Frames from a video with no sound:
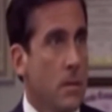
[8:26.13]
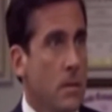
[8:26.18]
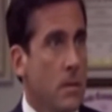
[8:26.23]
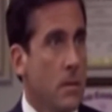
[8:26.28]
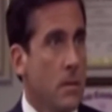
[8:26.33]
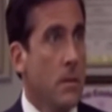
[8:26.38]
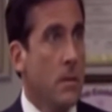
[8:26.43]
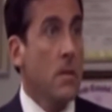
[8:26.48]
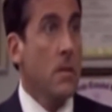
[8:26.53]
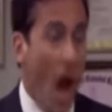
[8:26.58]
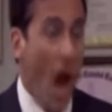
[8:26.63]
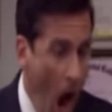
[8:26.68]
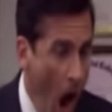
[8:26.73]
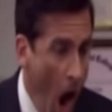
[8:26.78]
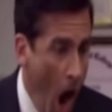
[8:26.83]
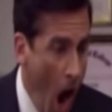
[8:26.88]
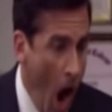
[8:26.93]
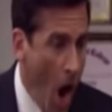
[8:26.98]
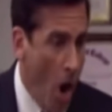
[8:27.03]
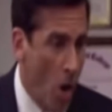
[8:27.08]

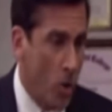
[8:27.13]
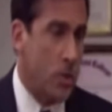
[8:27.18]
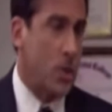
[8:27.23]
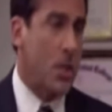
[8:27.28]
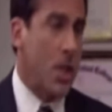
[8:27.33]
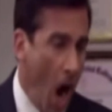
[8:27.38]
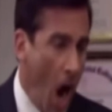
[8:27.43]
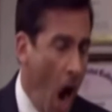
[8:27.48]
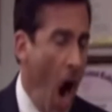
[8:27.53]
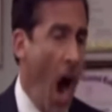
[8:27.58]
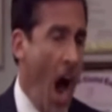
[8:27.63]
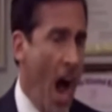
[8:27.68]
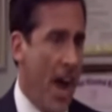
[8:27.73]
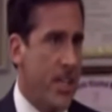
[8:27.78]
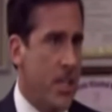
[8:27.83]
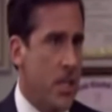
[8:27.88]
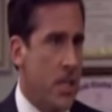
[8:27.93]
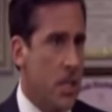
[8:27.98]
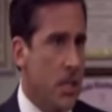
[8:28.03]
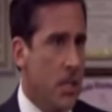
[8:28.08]
Oh no,
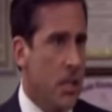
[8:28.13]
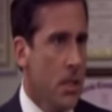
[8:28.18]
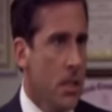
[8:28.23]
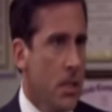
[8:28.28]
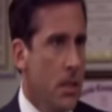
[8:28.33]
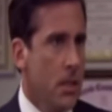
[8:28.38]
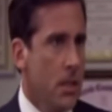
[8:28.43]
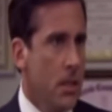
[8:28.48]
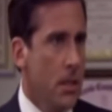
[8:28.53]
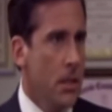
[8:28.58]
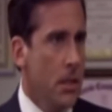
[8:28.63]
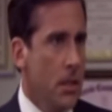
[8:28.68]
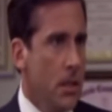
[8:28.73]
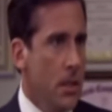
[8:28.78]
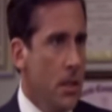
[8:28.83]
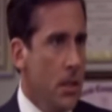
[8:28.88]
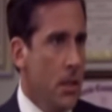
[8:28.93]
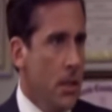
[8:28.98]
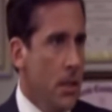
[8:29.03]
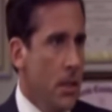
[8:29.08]
God!
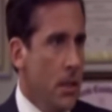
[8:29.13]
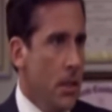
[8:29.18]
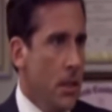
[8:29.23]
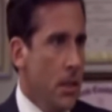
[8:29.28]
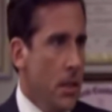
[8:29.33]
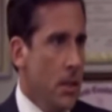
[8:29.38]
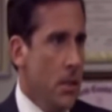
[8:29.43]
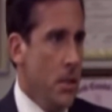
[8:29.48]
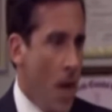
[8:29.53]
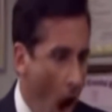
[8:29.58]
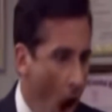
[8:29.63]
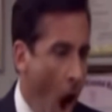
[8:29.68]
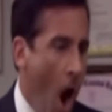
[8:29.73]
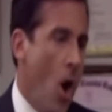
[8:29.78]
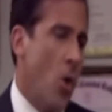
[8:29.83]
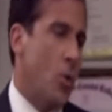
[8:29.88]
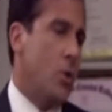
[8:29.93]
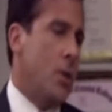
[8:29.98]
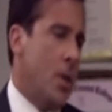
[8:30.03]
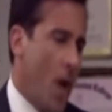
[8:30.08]

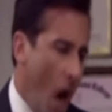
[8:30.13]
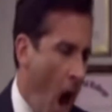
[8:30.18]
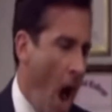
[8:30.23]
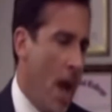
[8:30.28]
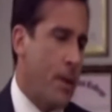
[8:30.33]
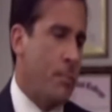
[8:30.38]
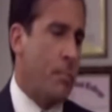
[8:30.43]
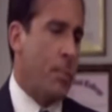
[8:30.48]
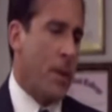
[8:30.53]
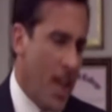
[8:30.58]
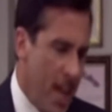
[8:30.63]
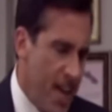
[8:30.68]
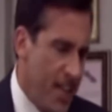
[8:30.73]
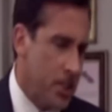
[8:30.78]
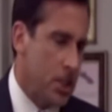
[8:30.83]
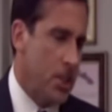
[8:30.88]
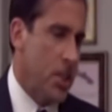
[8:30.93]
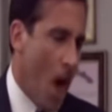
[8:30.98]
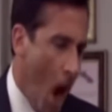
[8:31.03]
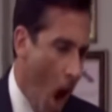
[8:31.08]
No, God,
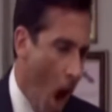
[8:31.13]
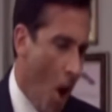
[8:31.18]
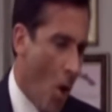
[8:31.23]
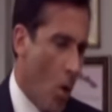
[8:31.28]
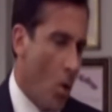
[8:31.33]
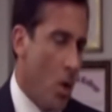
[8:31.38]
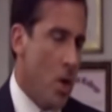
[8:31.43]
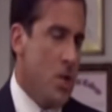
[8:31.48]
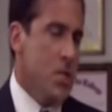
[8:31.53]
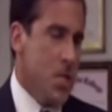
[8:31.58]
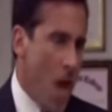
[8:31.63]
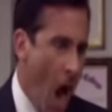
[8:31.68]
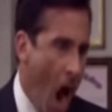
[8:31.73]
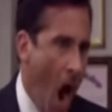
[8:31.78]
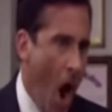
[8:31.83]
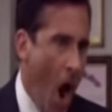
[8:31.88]
please, no! No!